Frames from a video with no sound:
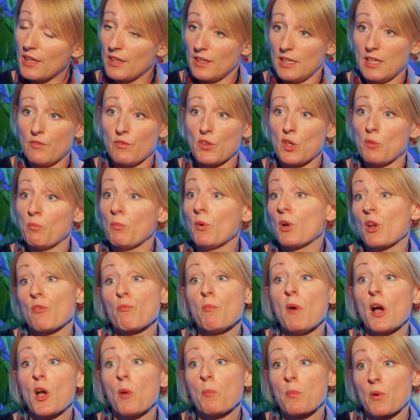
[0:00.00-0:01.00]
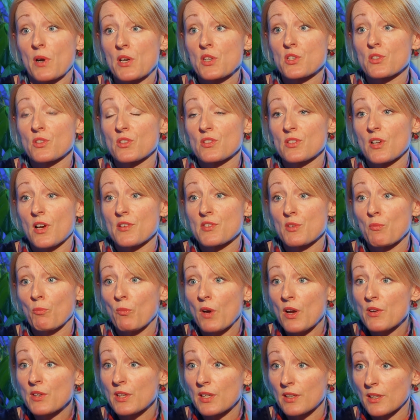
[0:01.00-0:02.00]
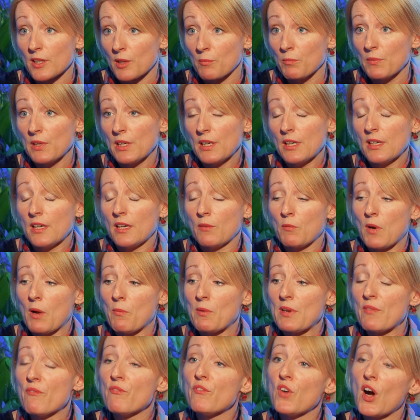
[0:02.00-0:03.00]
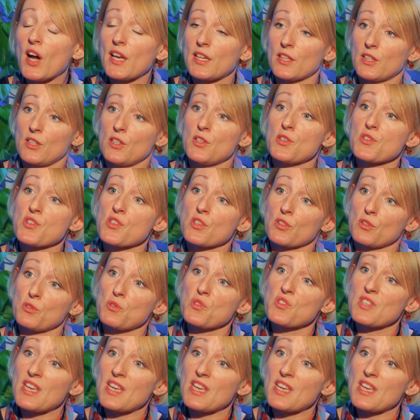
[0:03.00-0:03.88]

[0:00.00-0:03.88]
even at one of my operational sites in Wokingham, where we invite girls' schools